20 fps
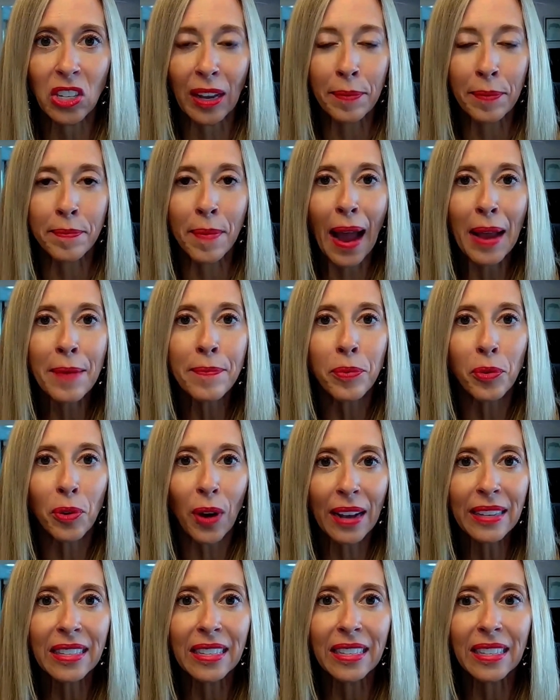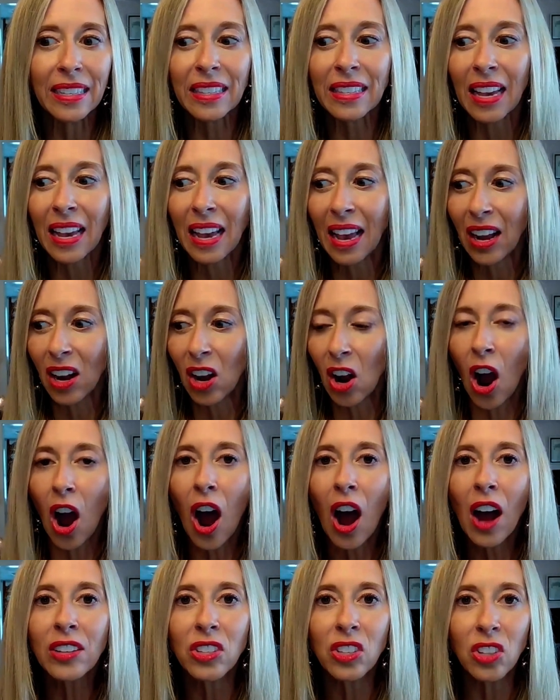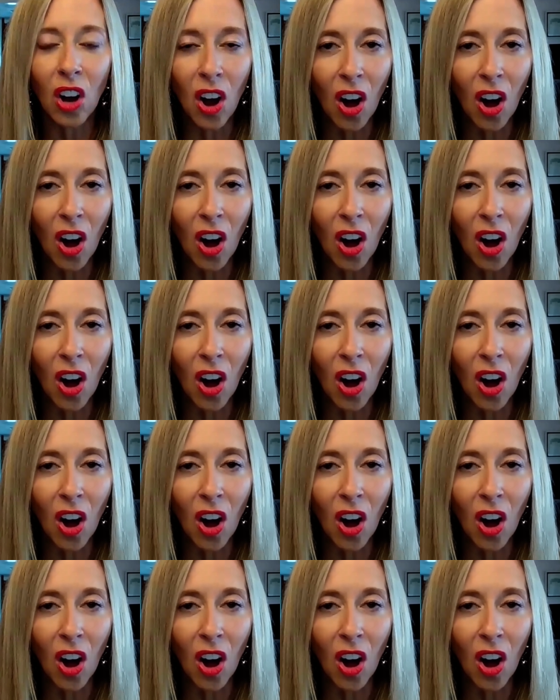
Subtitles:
Like my presence caused